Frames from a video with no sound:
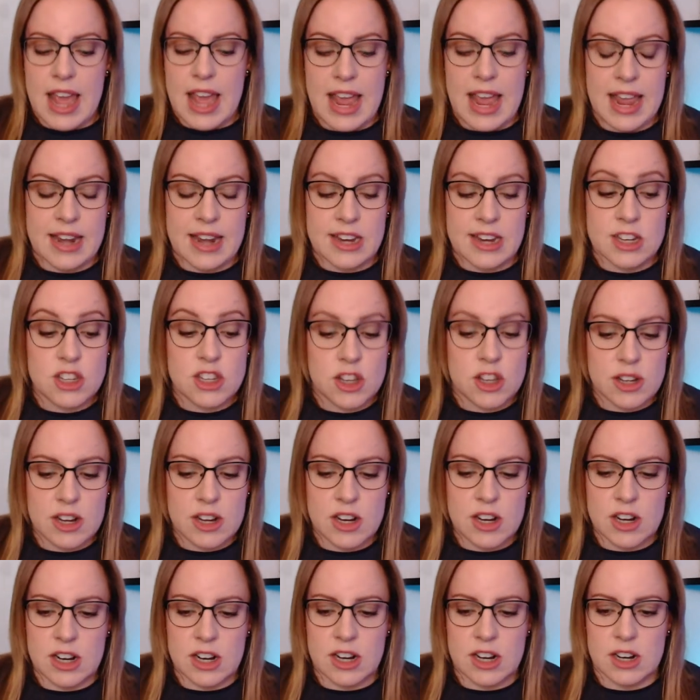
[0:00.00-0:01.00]
And it took
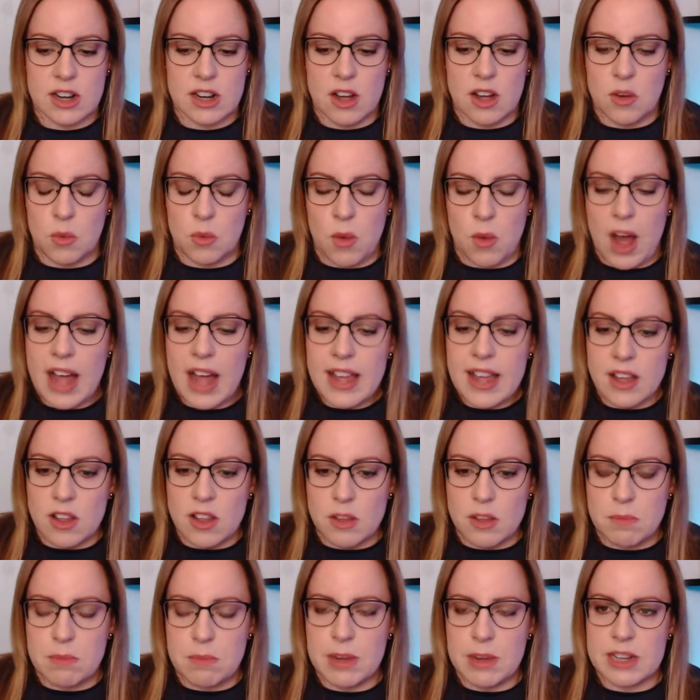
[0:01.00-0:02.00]
her a
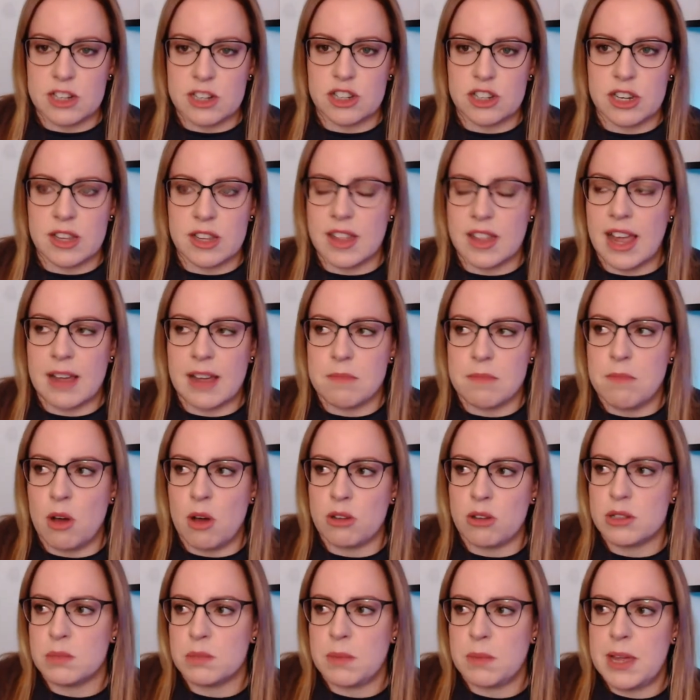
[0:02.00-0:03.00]
while, but she, like
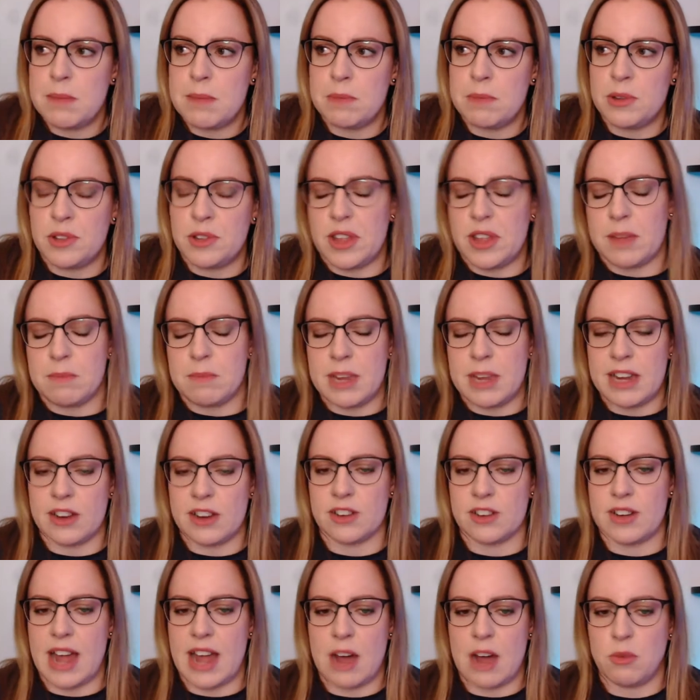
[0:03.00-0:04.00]
most people that meet
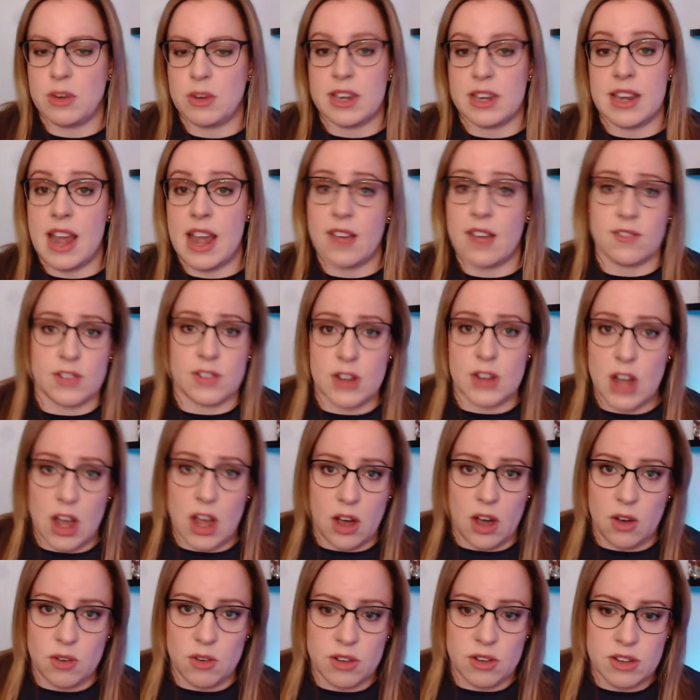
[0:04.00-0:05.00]
her now, would never
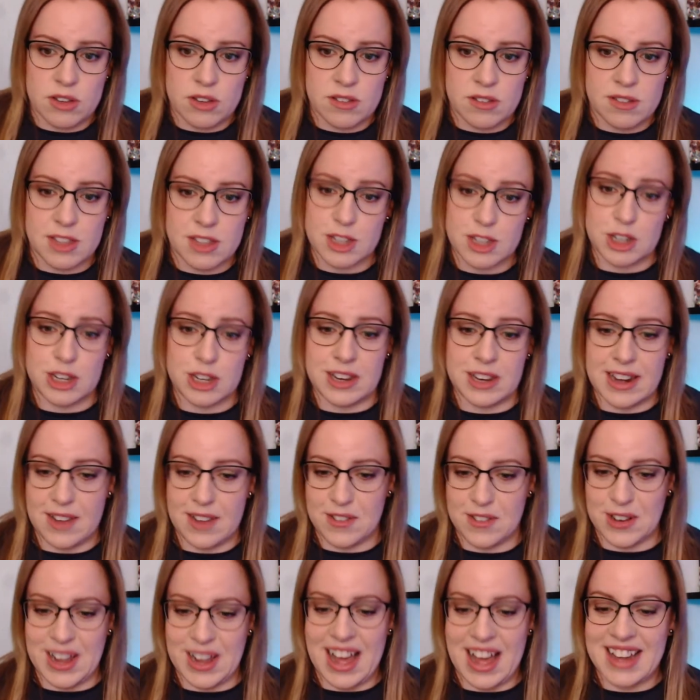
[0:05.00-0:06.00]
know that she had
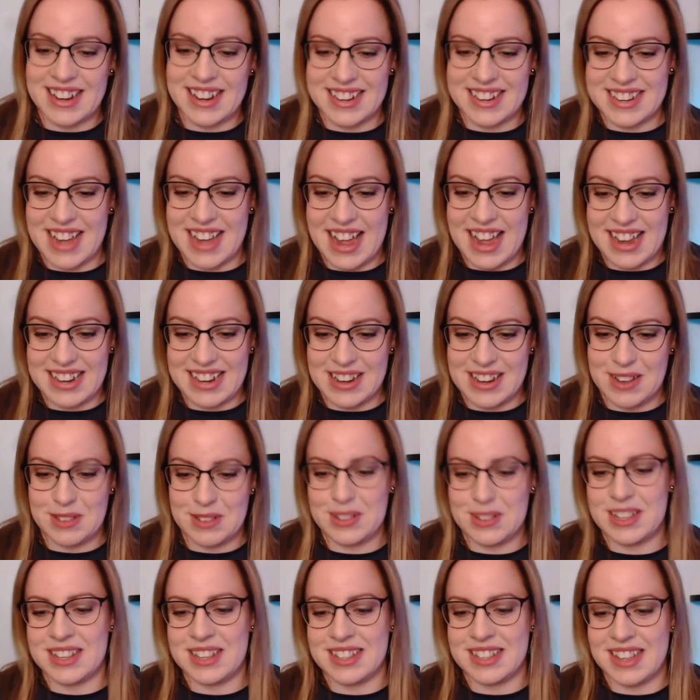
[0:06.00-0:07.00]
ever gotten a
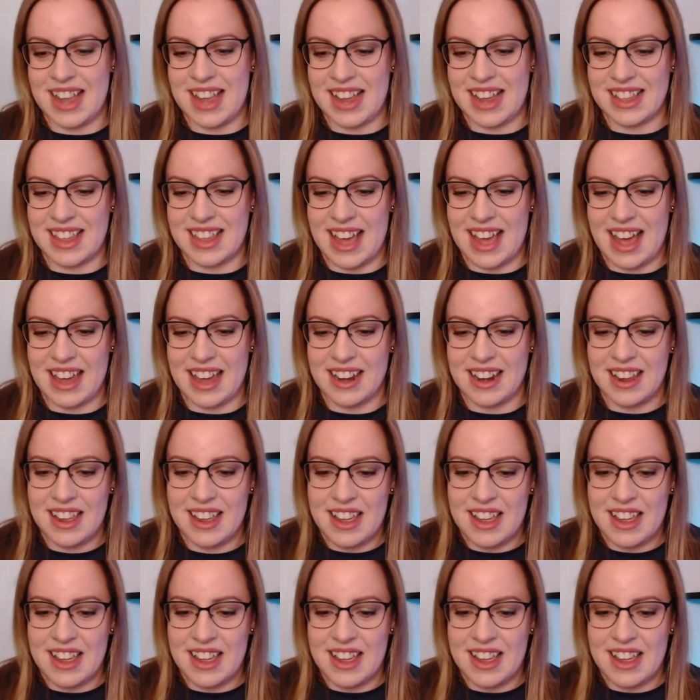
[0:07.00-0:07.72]
diagnosis like that.